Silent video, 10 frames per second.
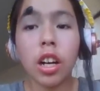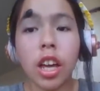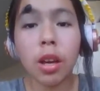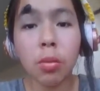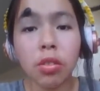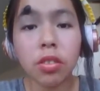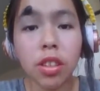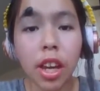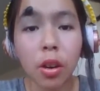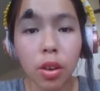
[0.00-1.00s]
it was
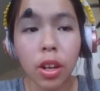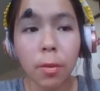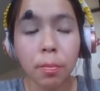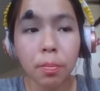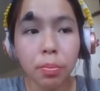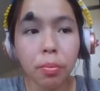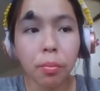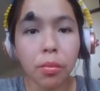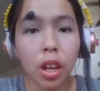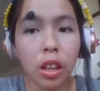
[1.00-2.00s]
scary.
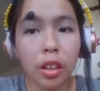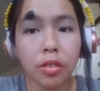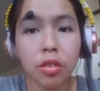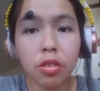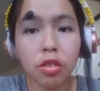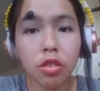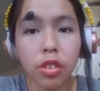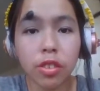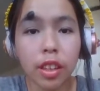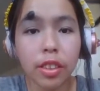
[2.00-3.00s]
Let's
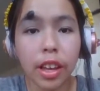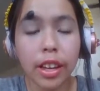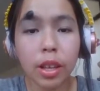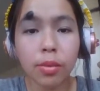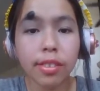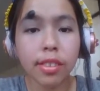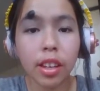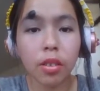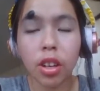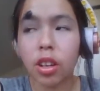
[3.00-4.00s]
just say that it was
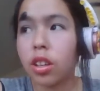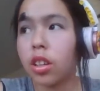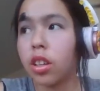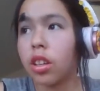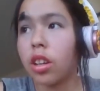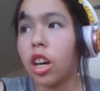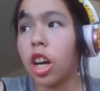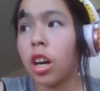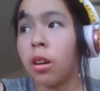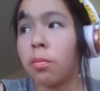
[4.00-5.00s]
scary.
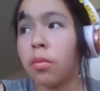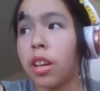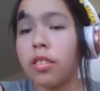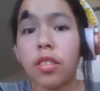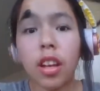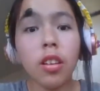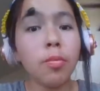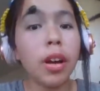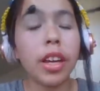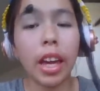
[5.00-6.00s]
Instead
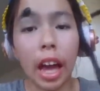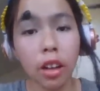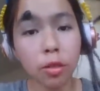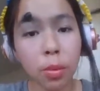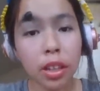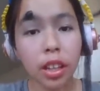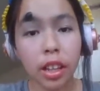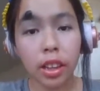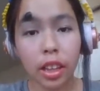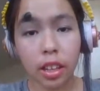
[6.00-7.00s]
of my house being
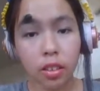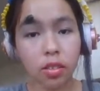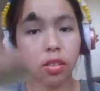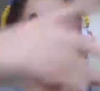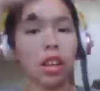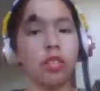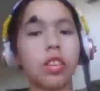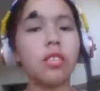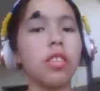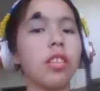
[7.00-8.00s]
like this, as you
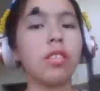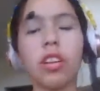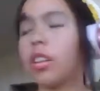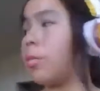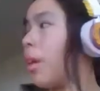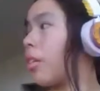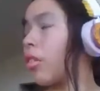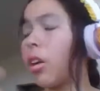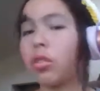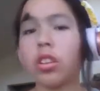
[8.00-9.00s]
can tell in the
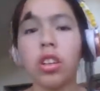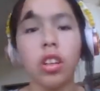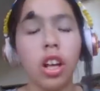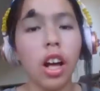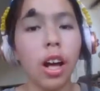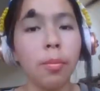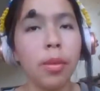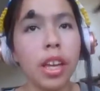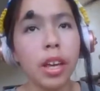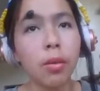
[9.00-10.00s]
background,
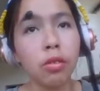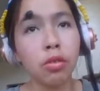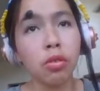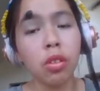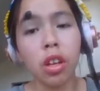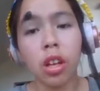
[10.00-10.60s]
it was